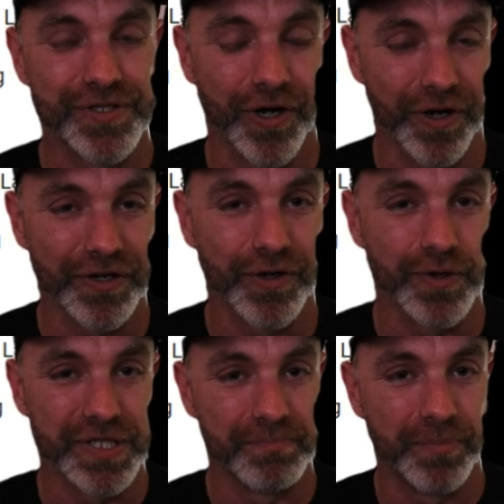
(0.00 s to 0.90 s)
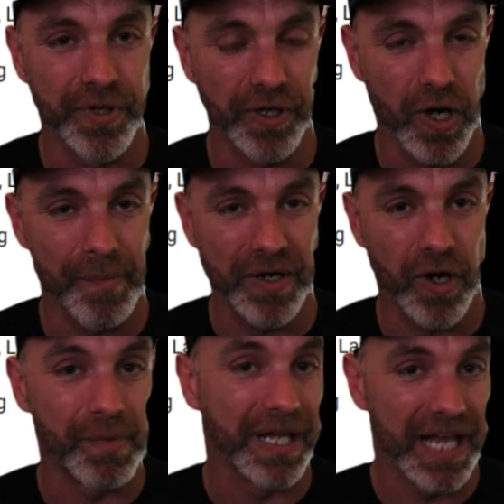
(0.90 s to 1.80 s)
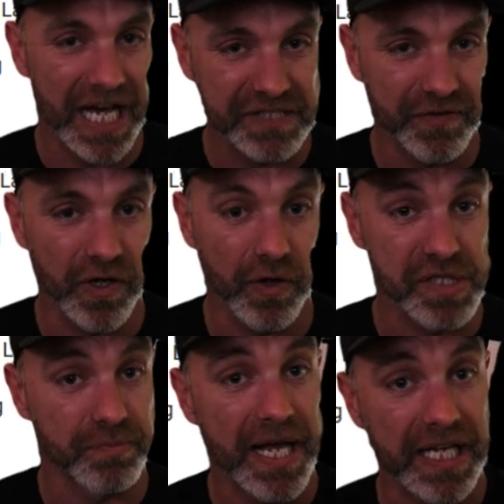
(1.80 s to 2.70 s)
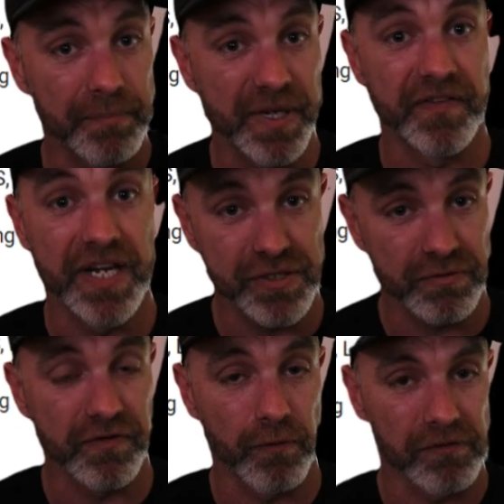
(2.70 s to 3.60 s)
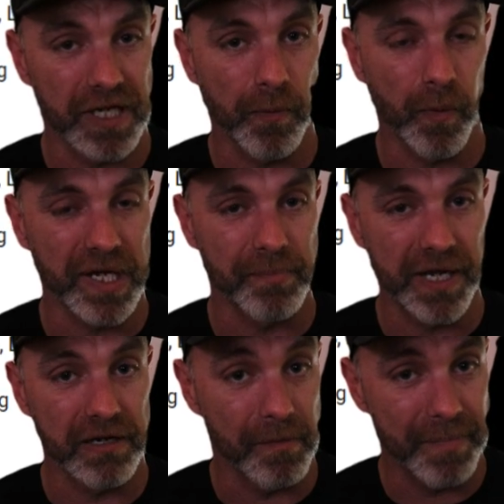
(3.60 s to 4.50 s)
John, who did put a comment on my last video explaining a bit of history from Wikipedia